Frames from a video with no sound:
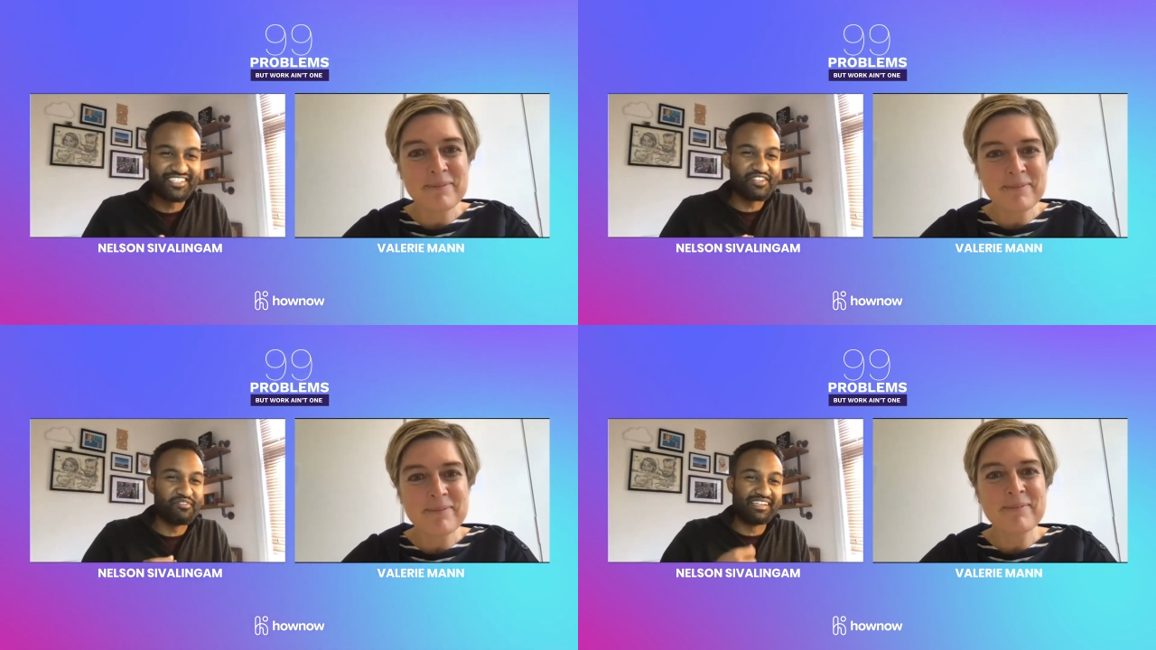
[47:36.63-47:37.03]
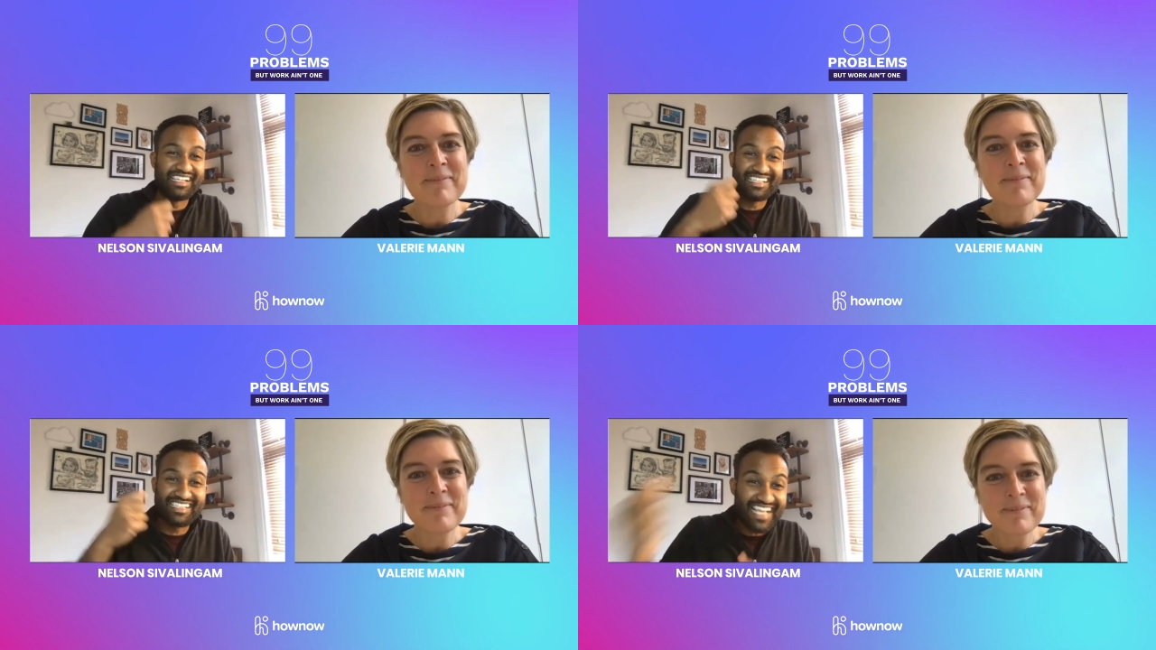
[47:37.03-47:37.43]
Speaker 1: do and
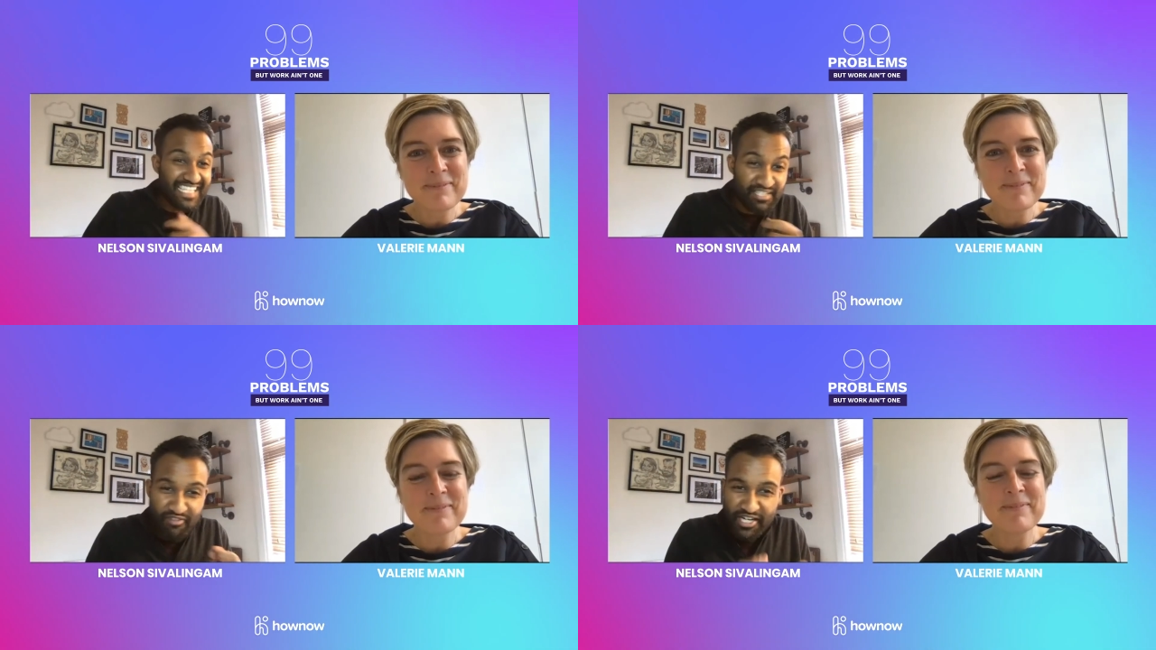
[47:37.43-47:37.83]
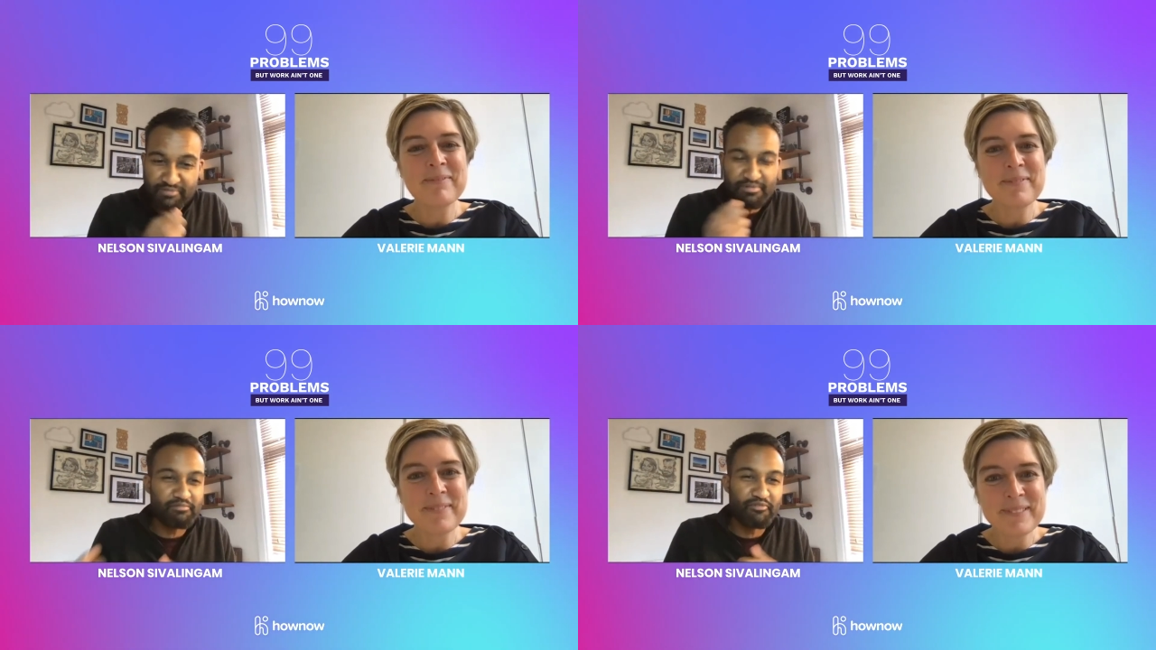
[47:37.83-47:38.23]
incentivize
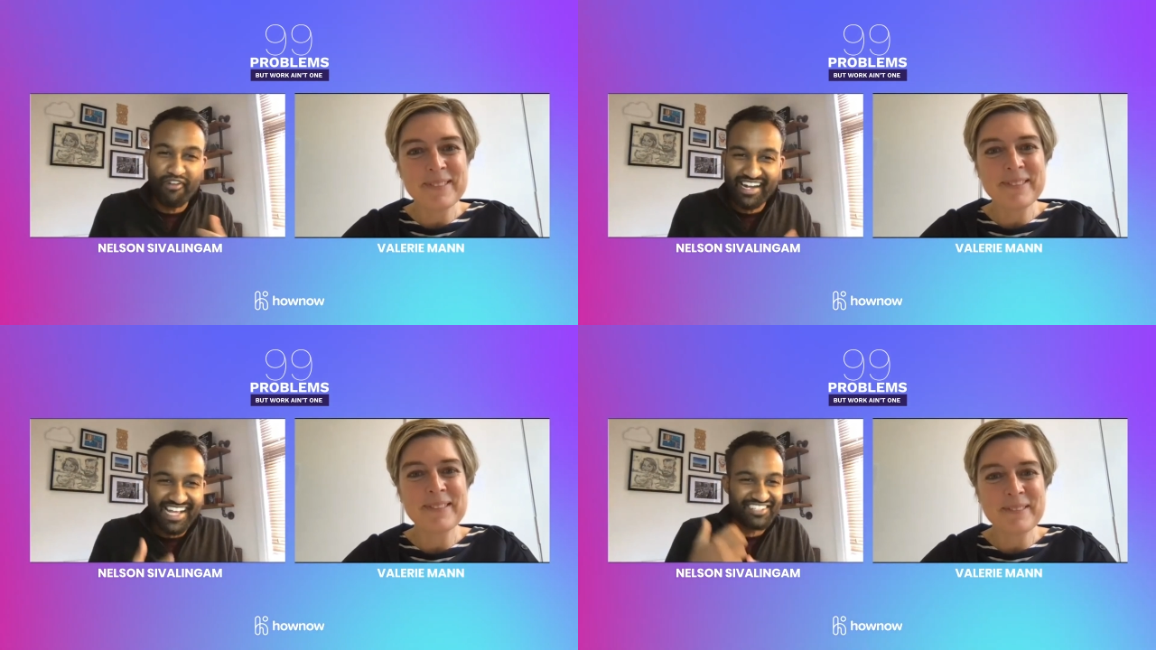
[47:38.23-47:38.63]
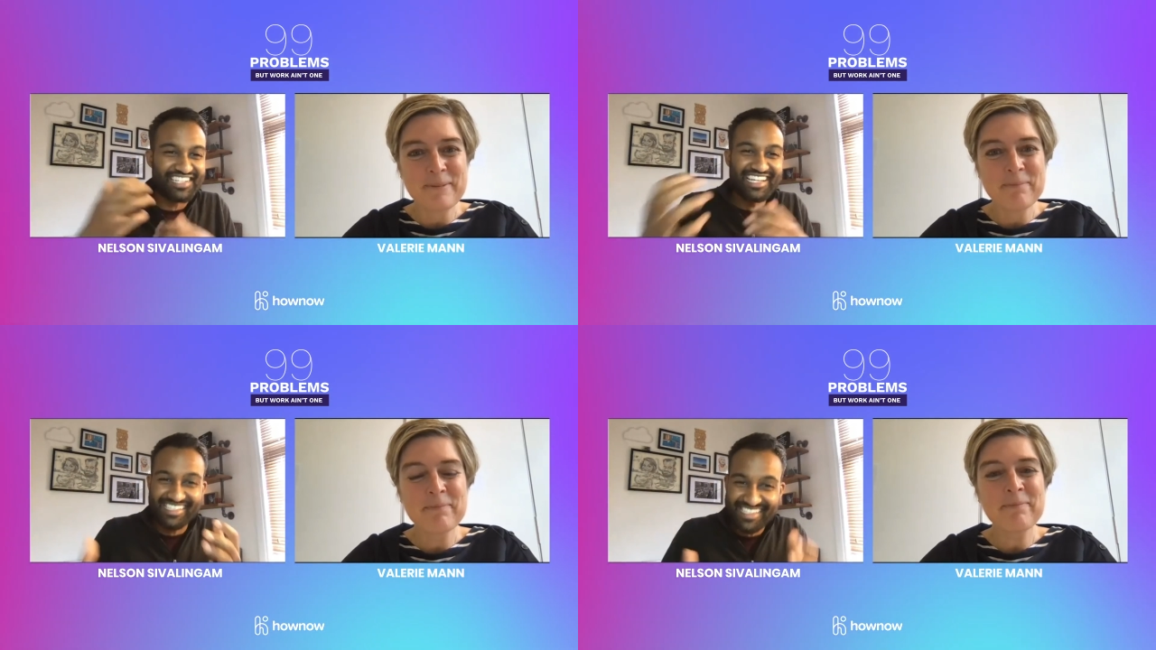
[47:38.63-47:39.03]
people
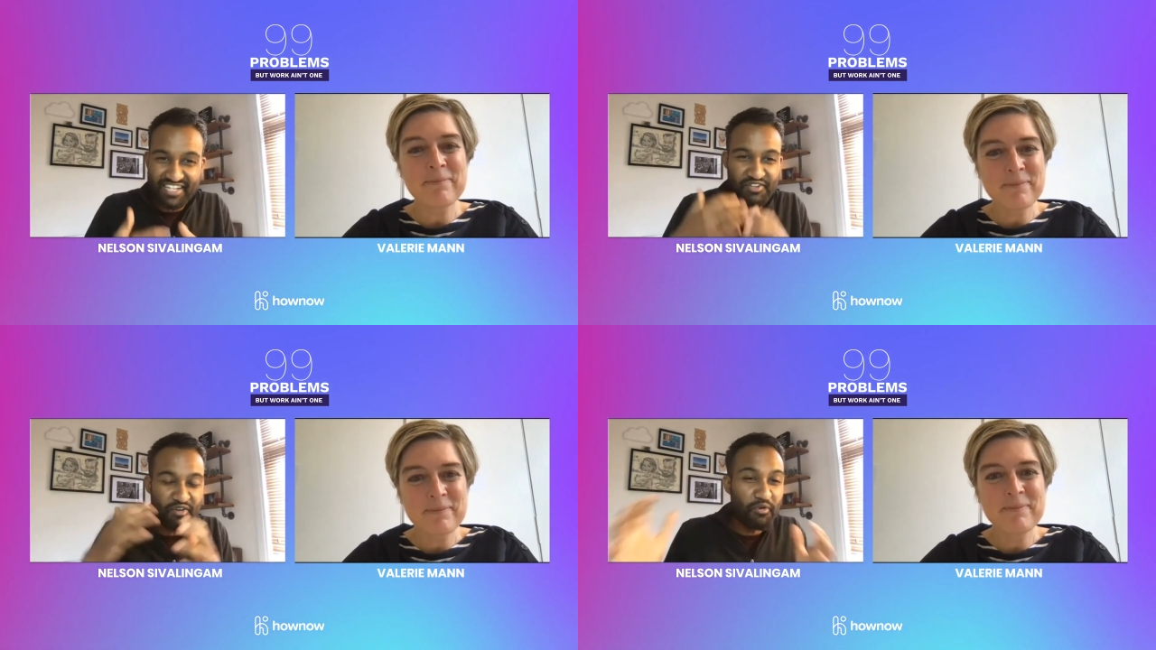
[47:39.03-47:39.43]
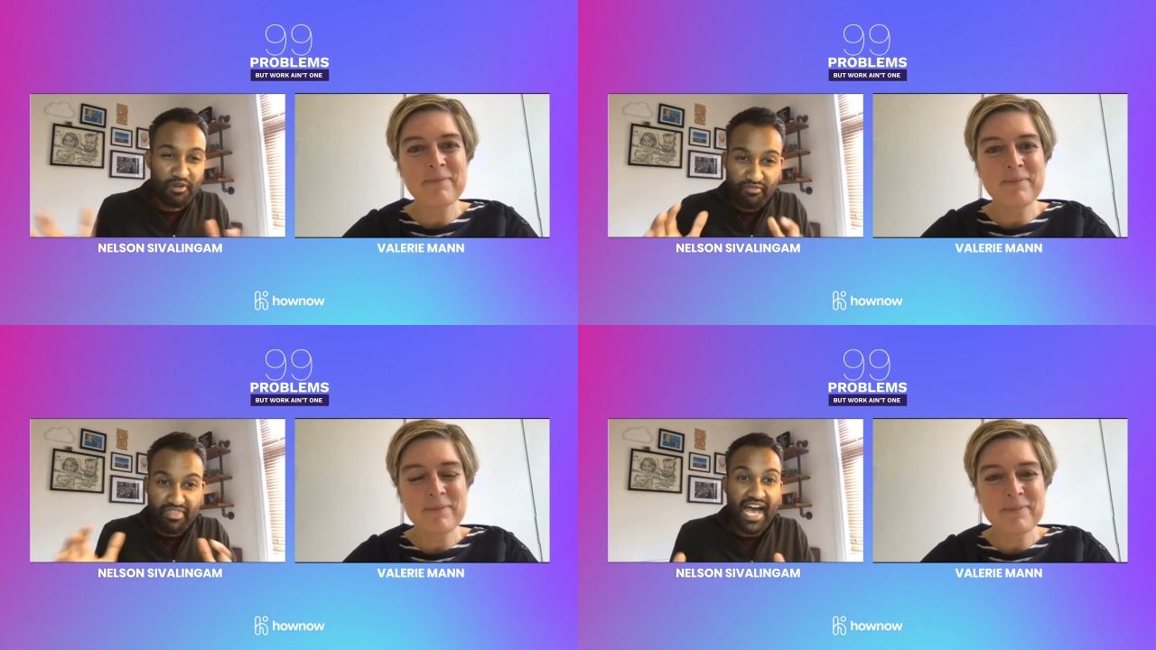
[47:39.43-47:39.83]
financially etc all
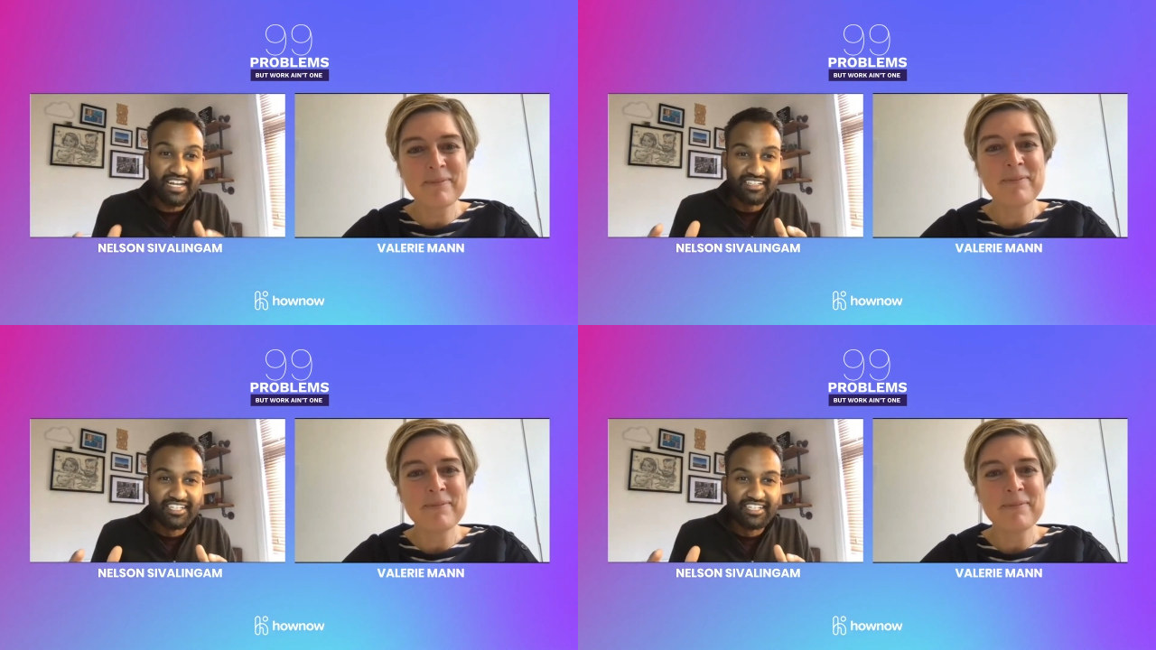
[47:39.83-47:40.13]
of that